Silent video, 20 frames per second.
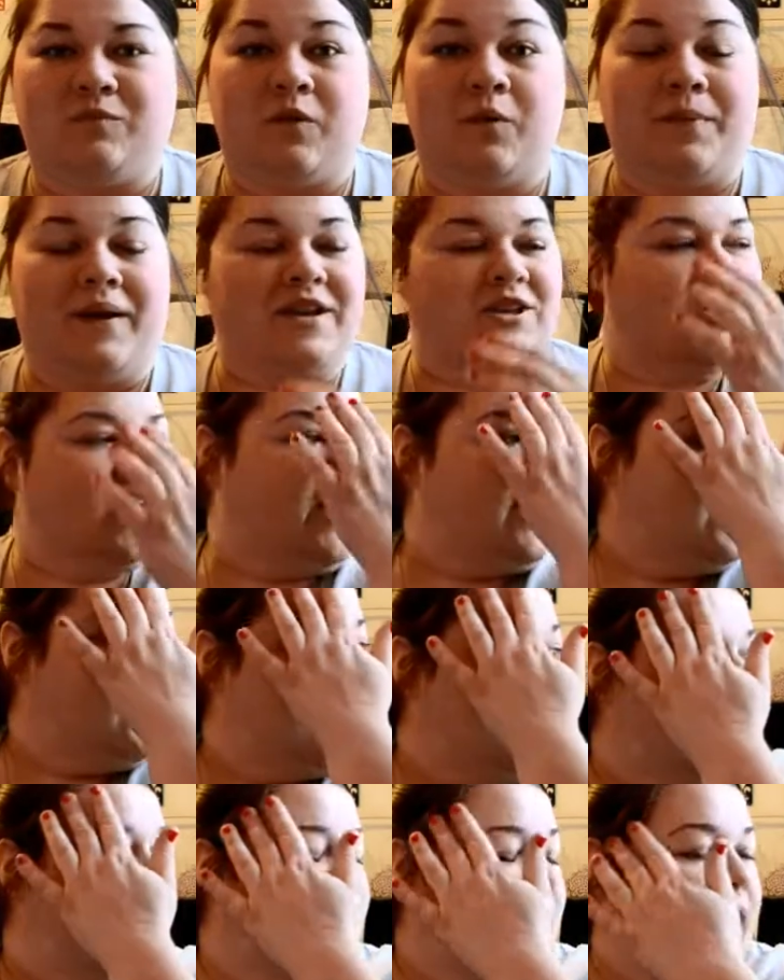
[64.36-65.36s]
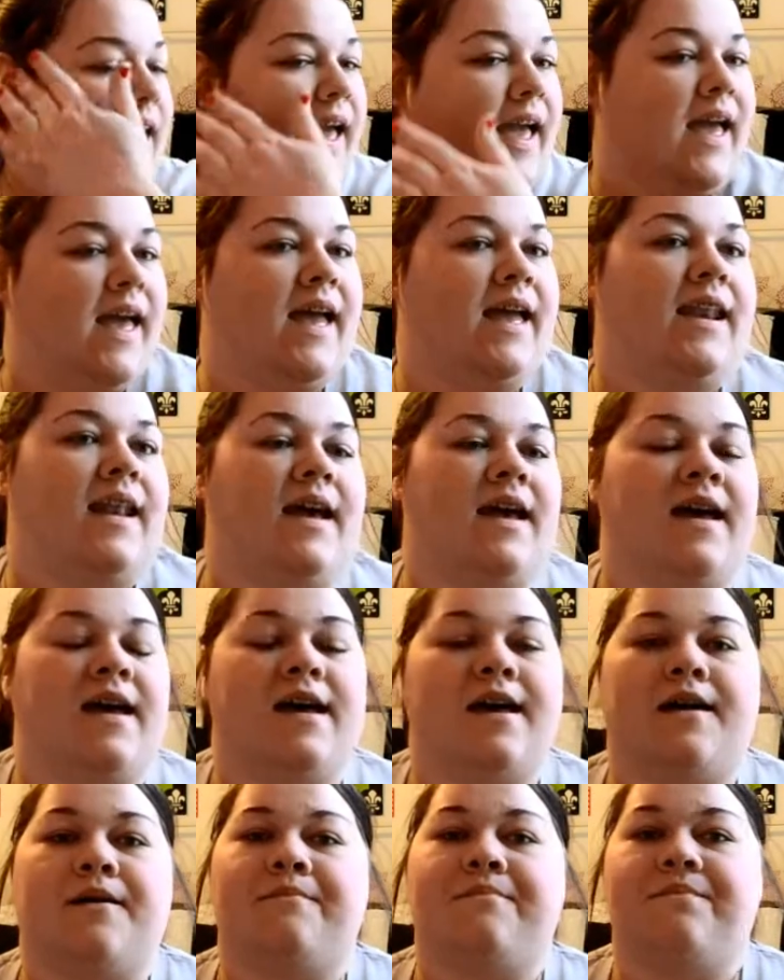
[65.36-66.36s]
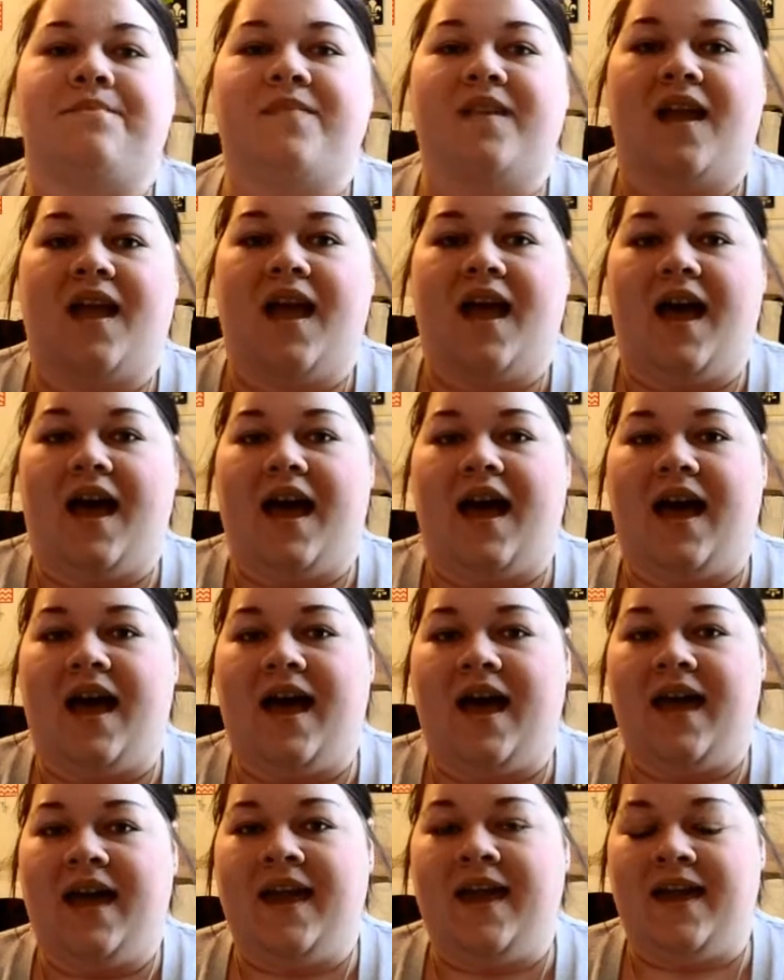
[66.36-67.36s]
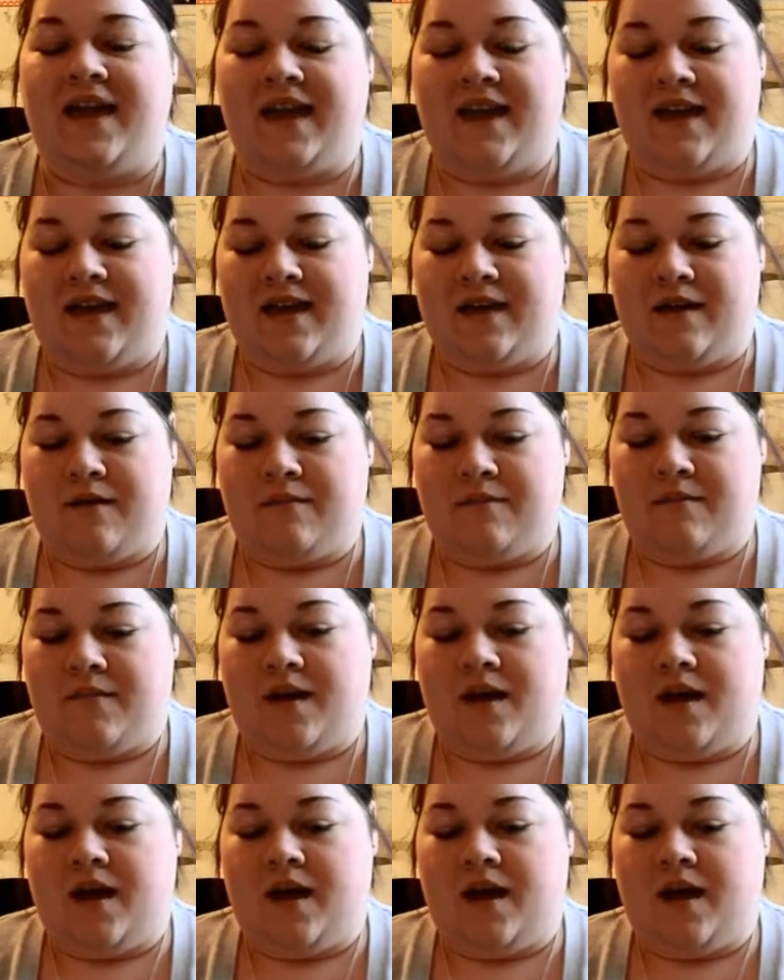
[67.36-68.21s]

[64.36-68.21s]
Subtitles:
per paycheck. And I am